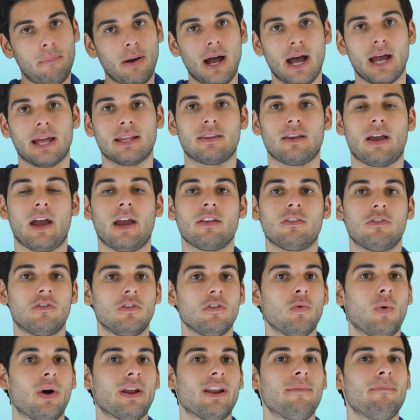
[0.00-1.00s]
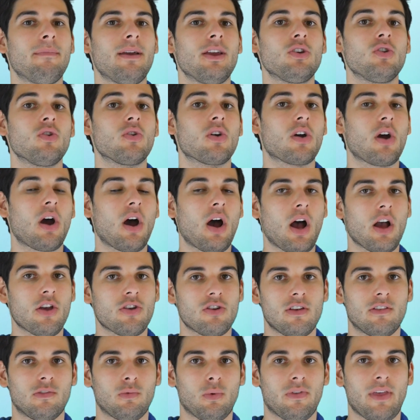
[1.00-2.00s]
but I do want to make you
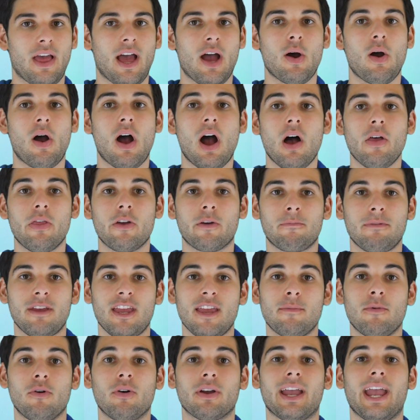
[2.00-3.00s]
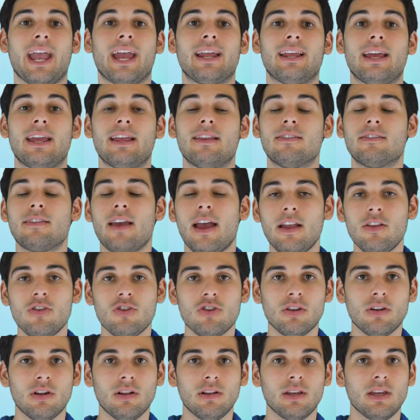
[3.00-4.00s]
cautious with how other people can
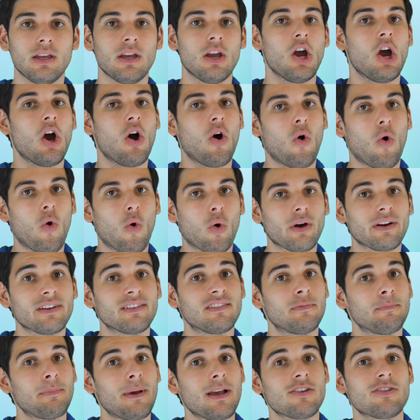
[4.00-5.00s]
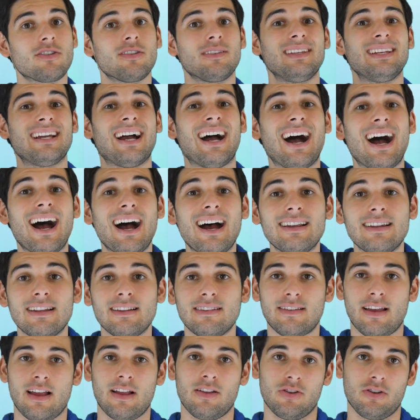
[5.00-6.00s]
intentionally, or especially
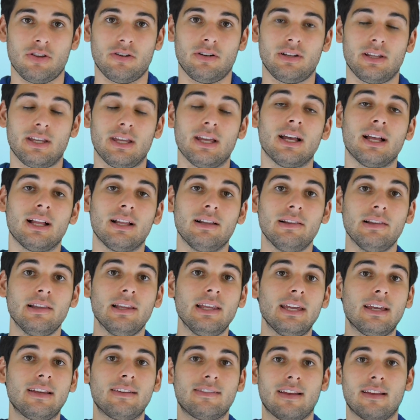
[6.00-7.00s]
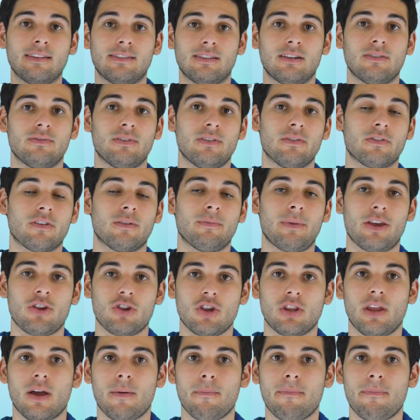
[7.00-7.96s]
unintentionally, leak sensitive information